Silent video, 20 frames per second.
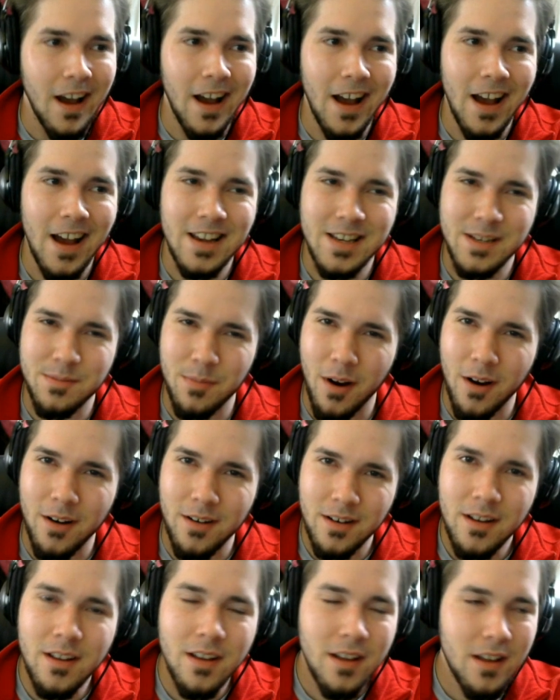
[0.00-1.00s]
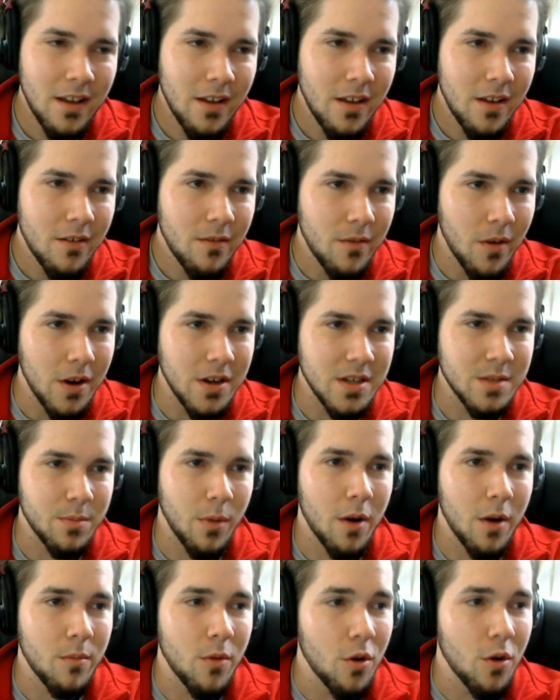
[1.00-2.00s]
Smart. Very
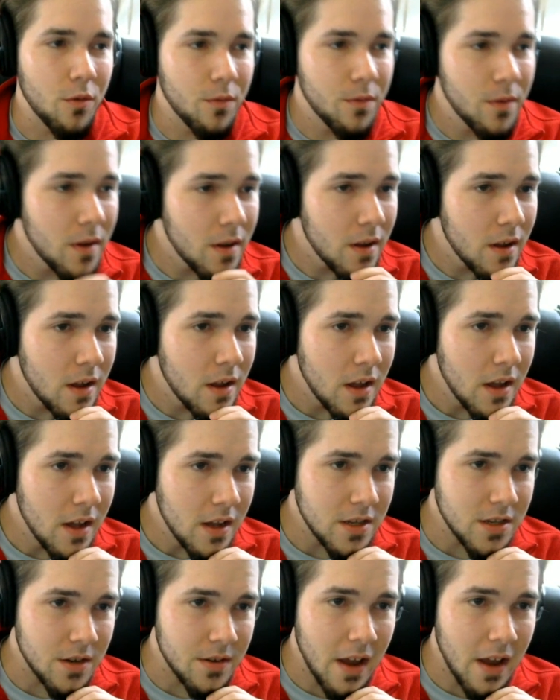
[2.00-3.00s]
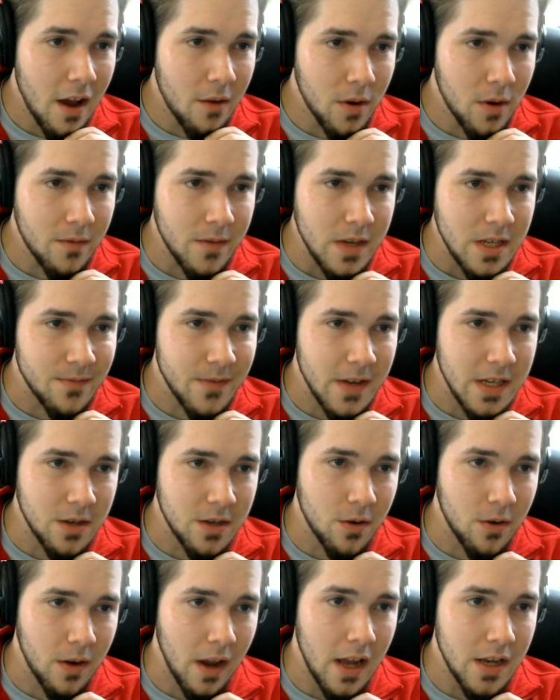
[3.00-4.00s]
smart move. So now one of his
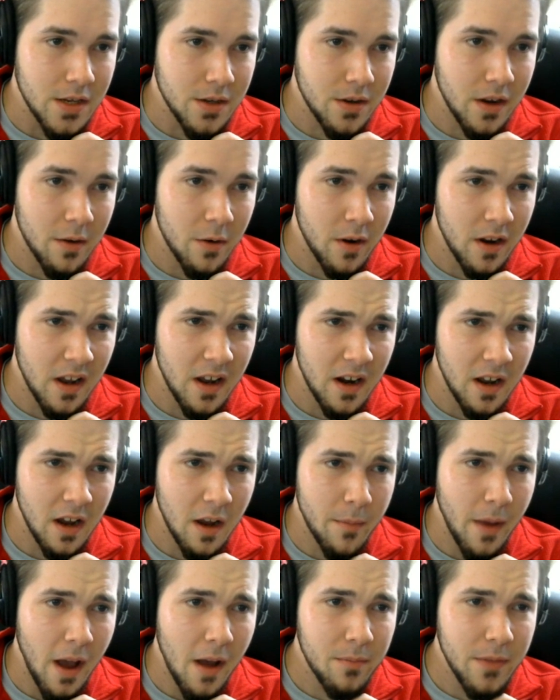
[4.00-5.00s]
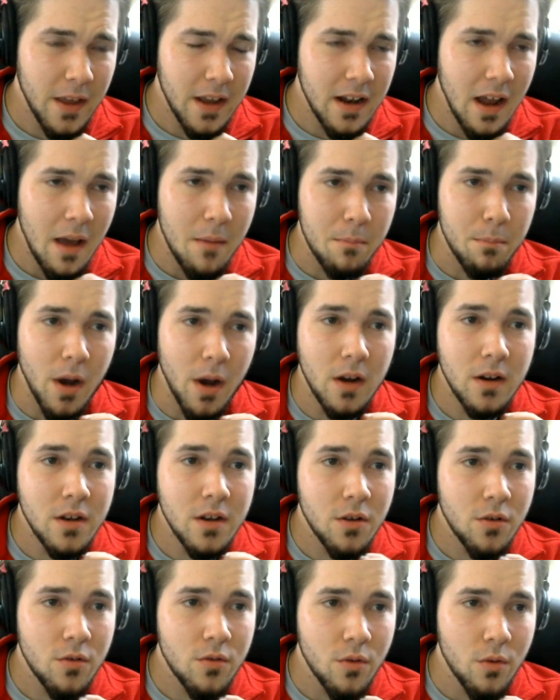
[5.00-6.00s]
physical guys are gonna come out. I'm thinking that Bug
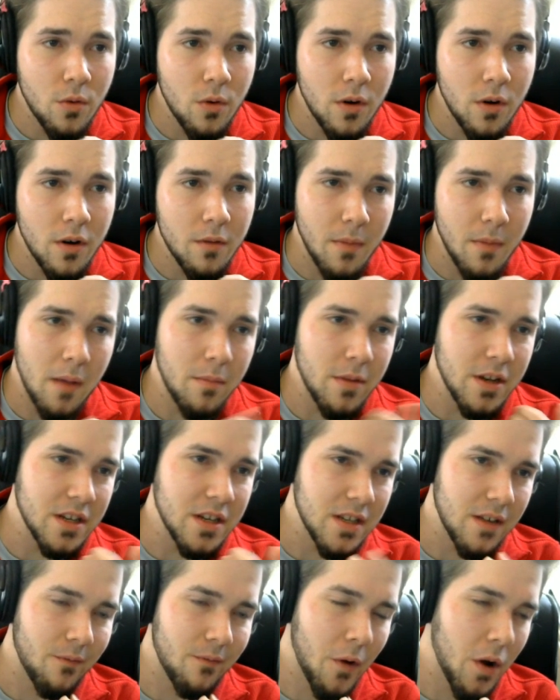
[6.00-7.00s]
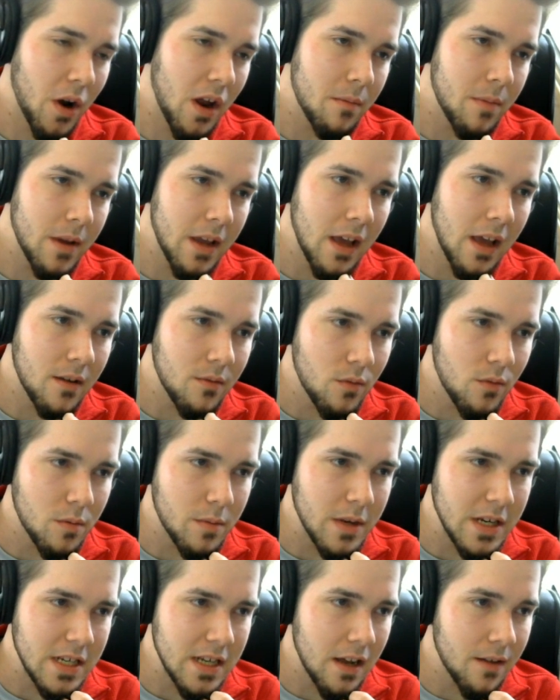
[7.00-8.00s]
Dude, or maybe just Infernape again would
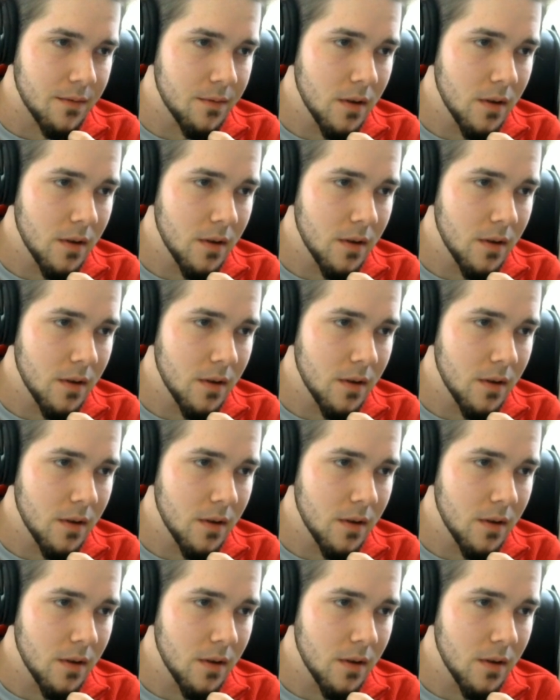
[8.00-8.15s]
be safe.